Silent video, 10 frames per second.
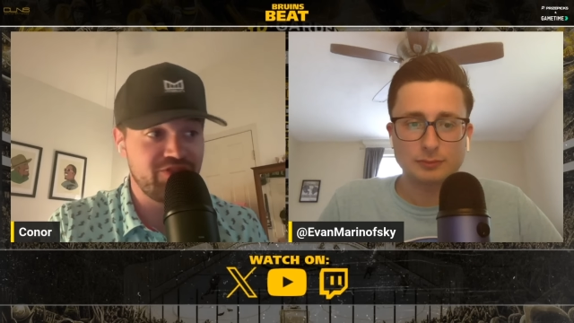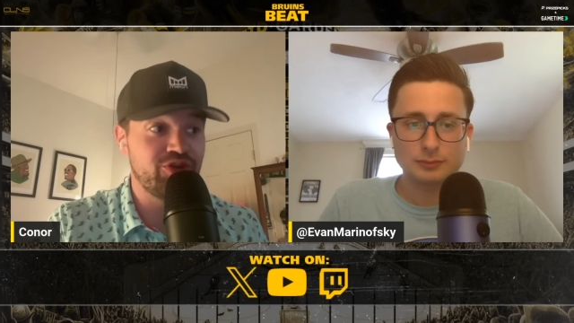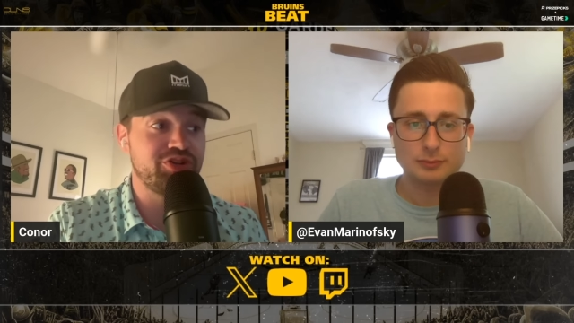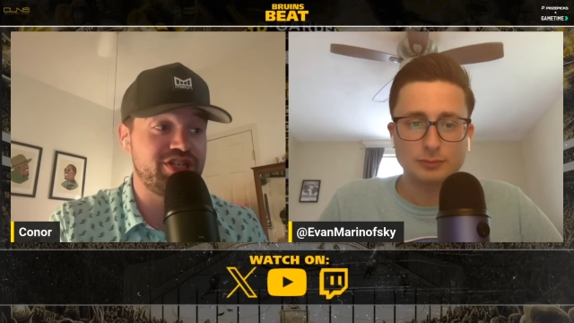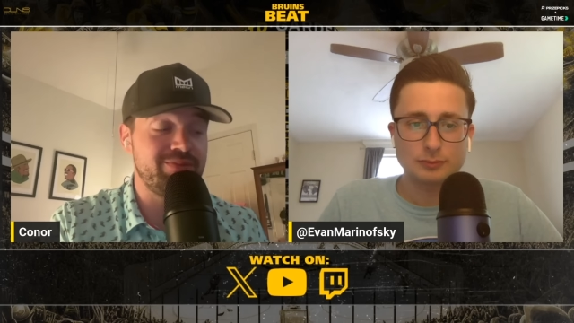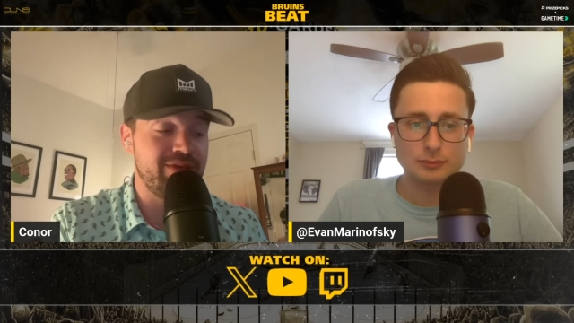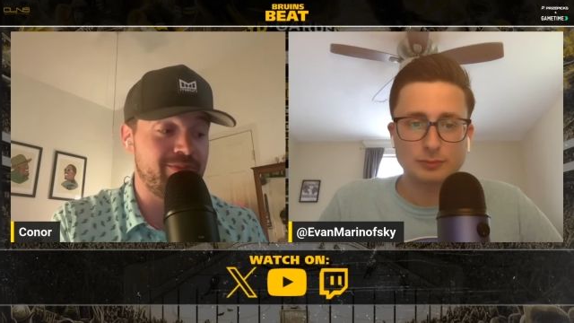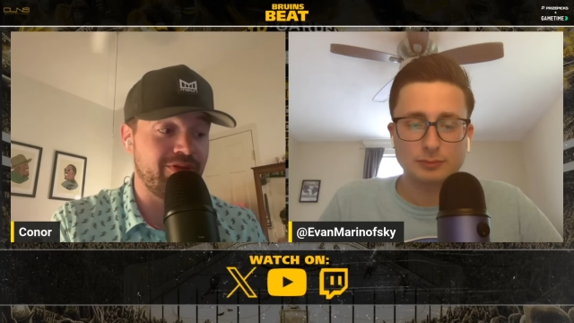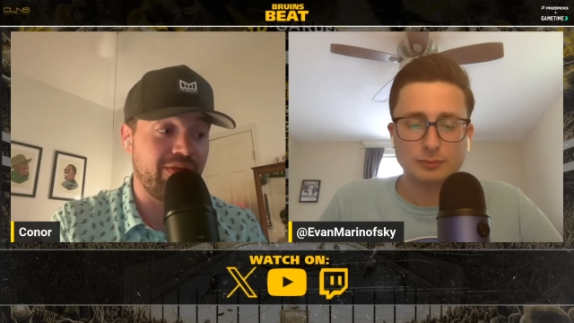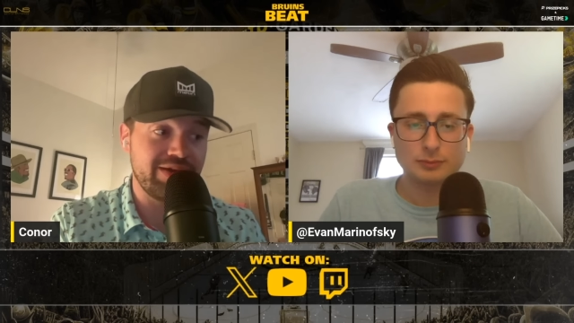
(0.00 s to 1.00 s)
Speaker 1: If you're a team
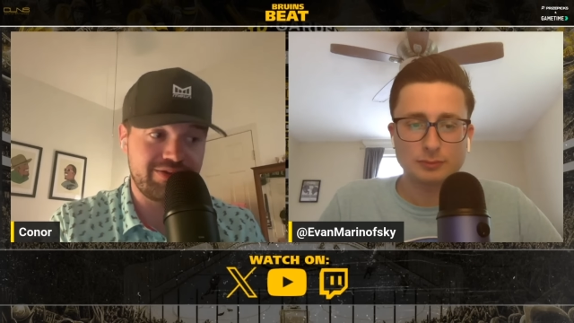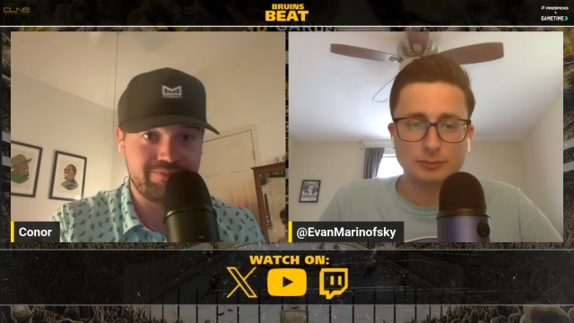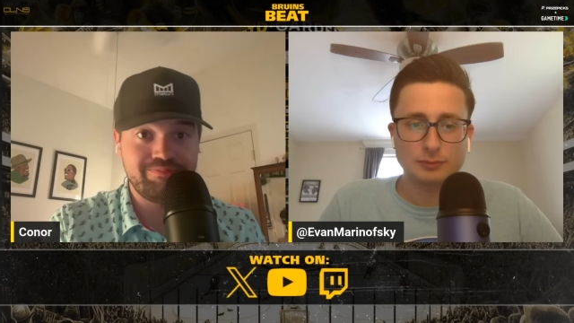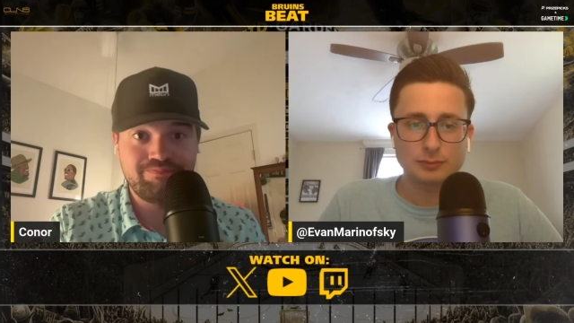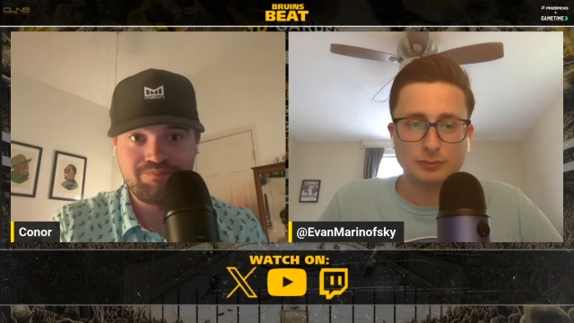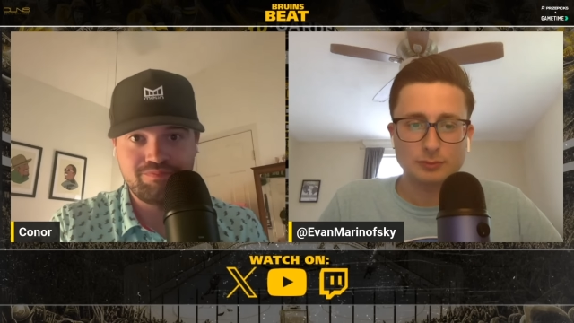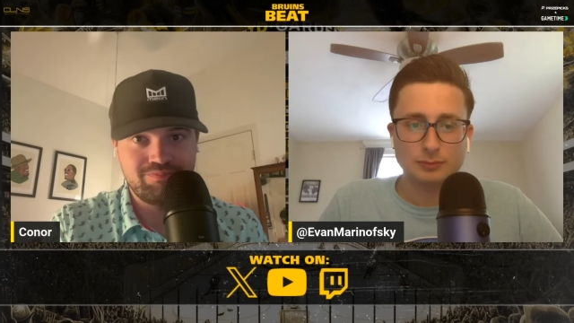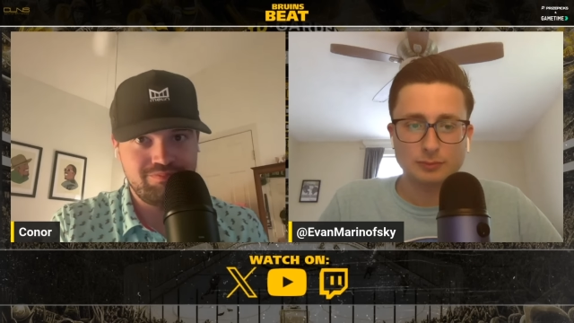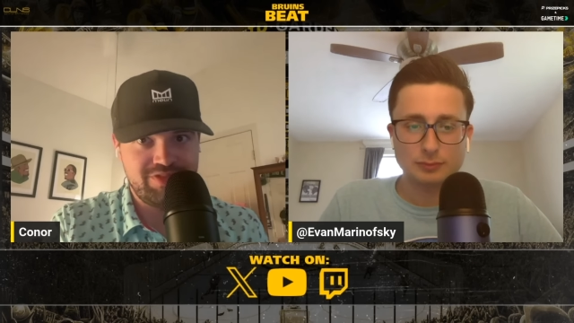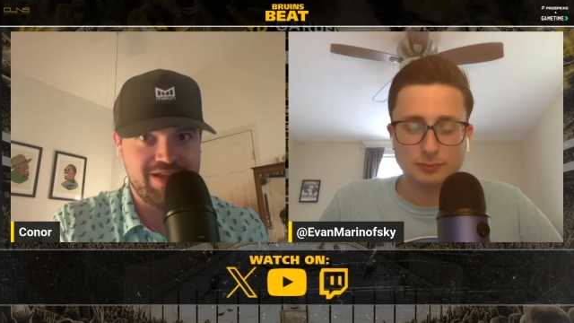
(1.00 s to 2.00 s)
maybe like
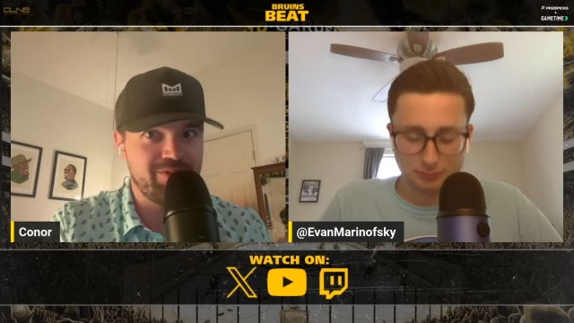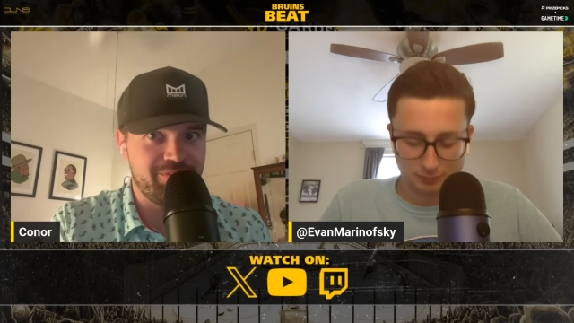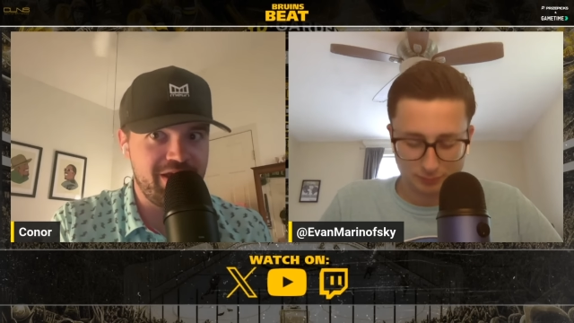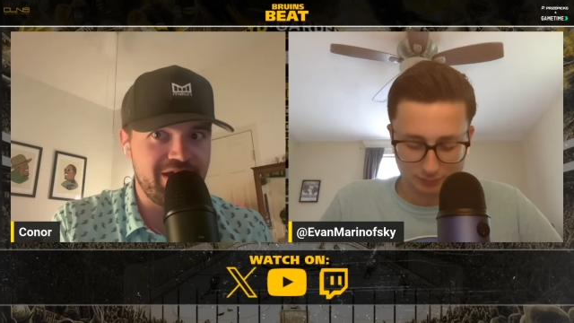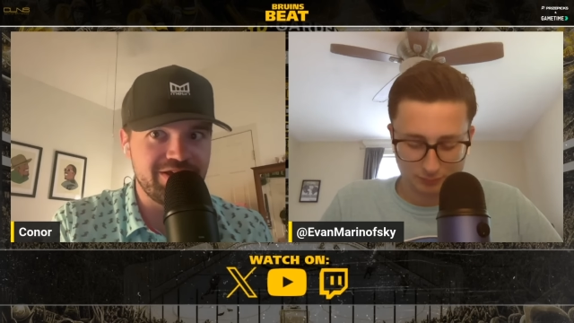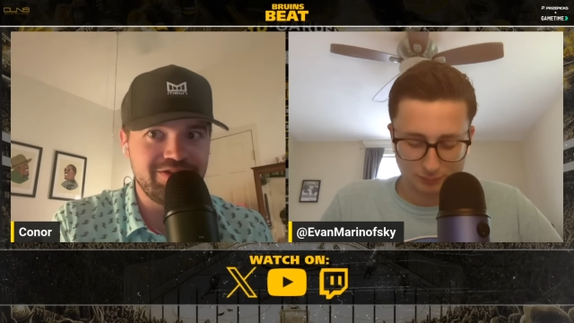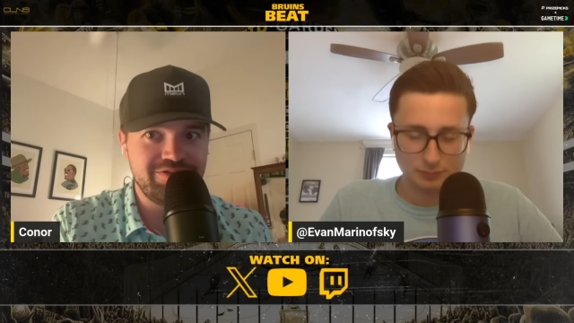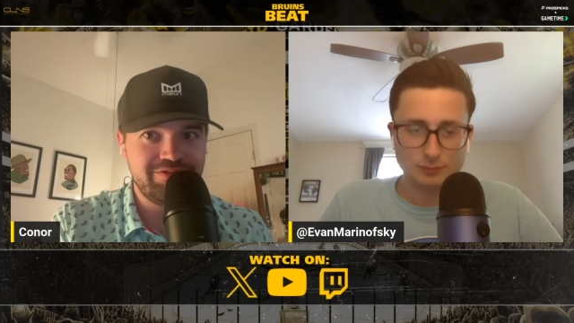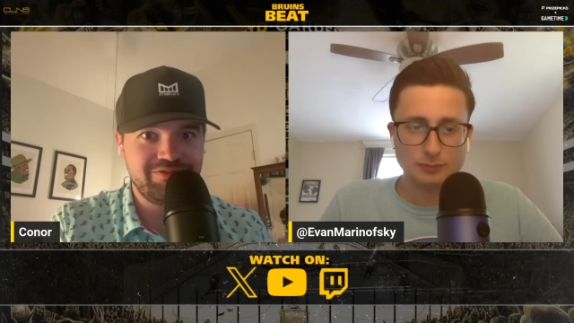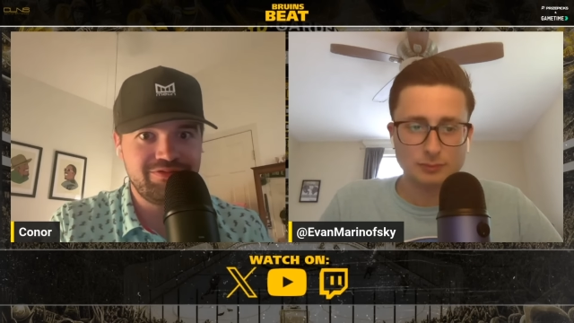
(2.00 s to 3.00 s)
Tampa Bay
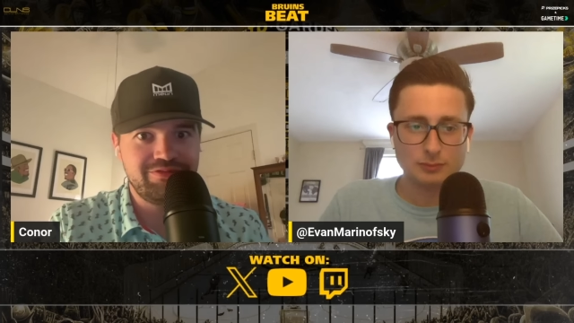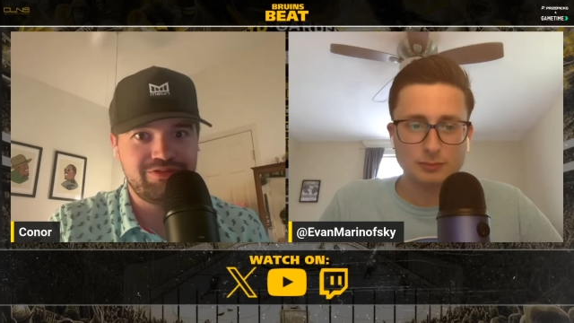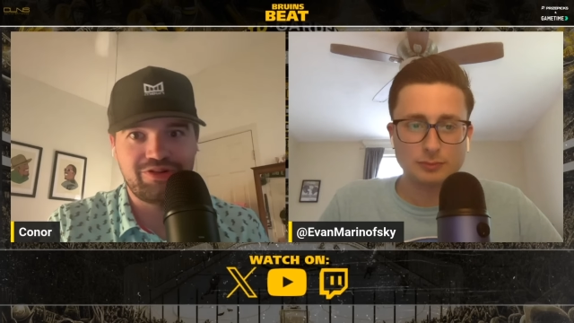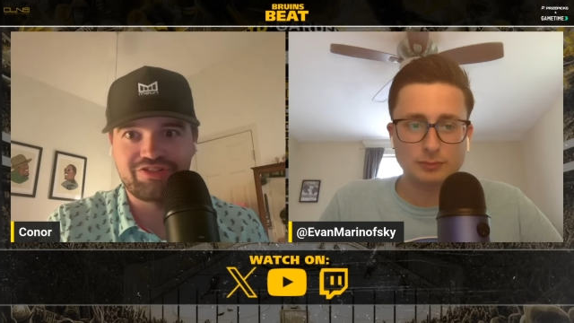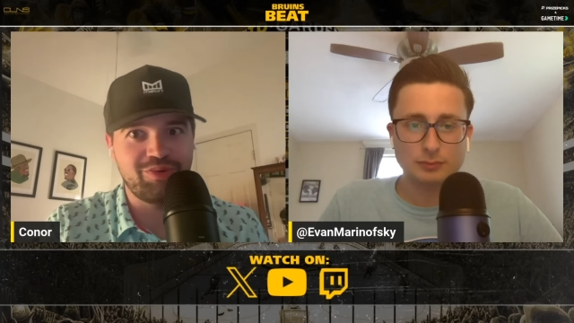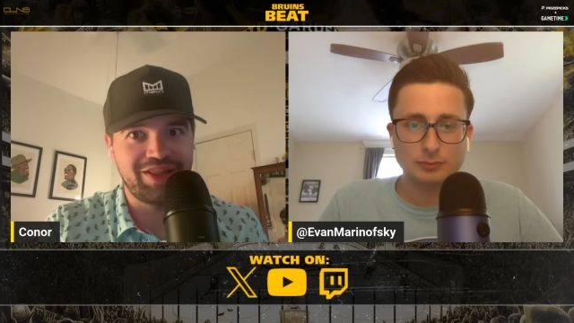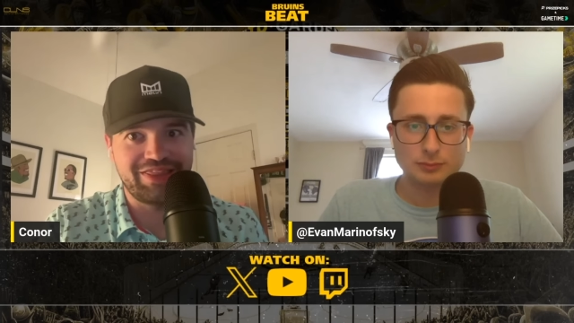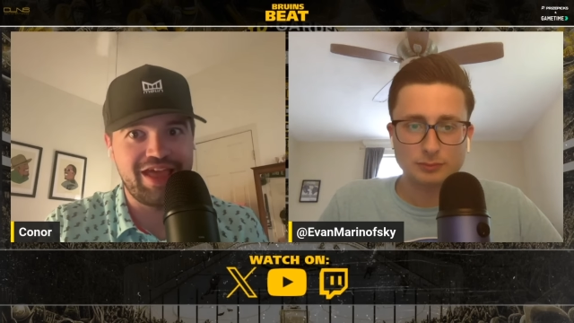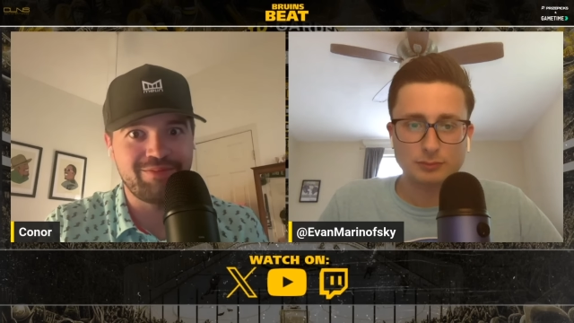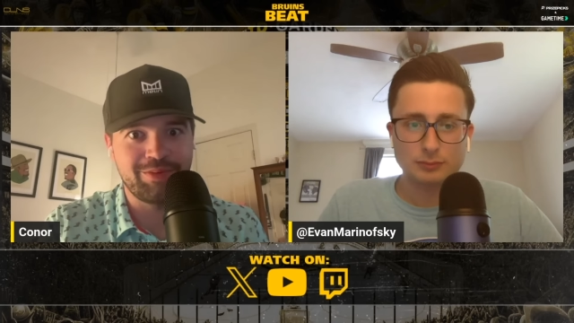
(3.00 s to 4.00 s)
or someone
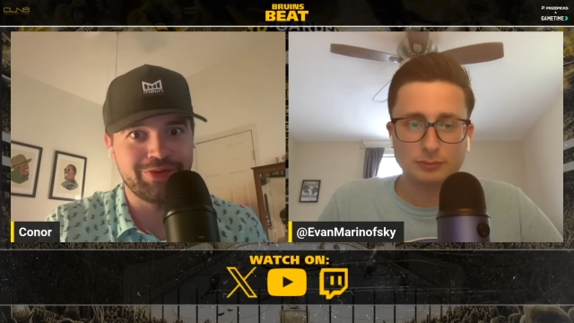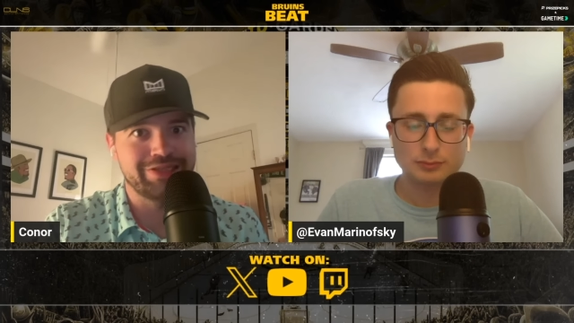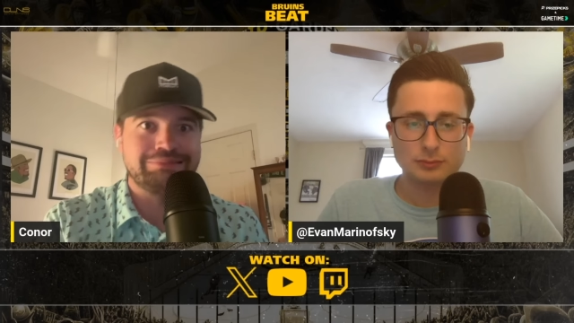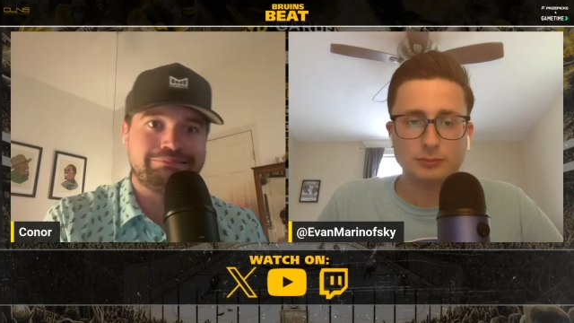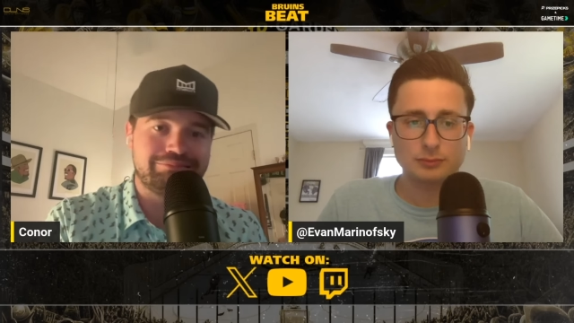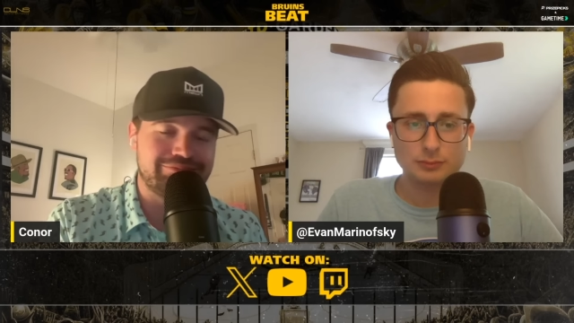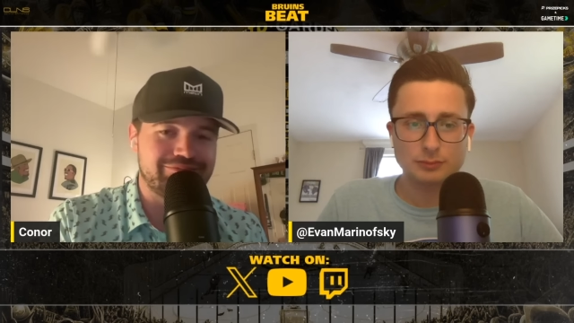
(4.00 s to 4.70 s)
like that, maybe you're like, oh,